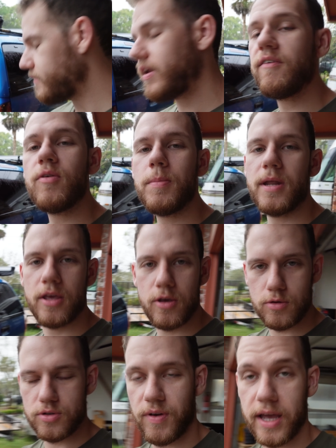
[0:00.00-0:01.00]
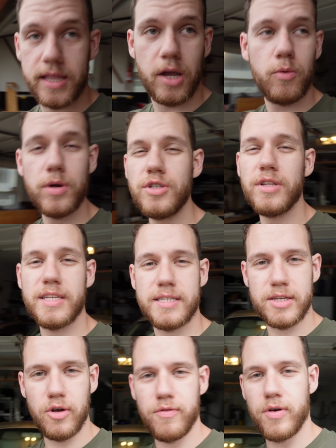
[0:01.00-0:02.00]
never been a huge fan. They were originally
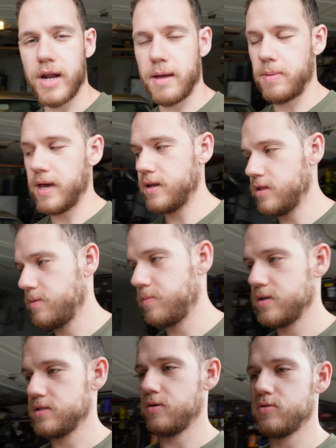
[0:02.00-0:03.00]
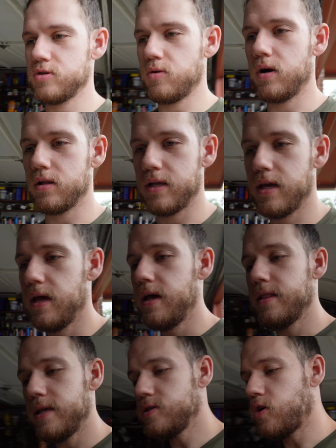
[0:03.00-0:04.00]
silver, and I painted them because they were so ugly.
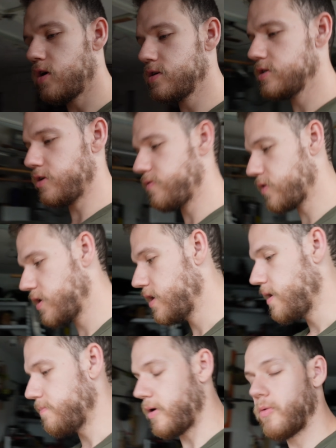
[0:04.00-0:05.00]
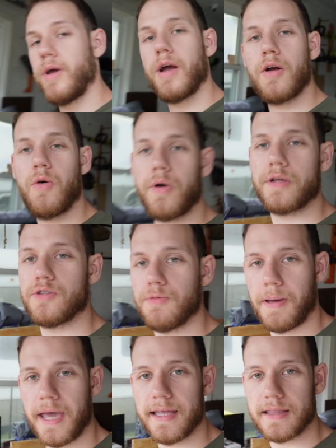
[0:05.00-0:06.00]
These are silver, but we are going to
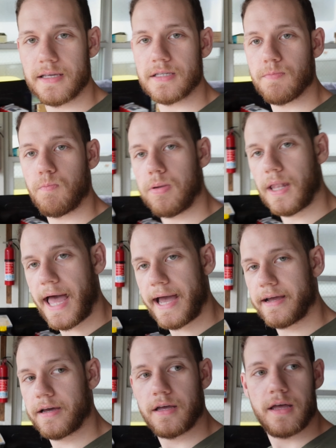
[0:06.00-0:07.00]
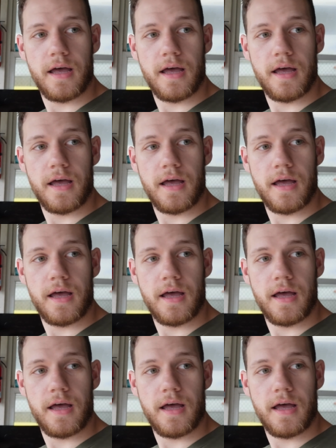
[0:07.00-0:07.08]
paint this black.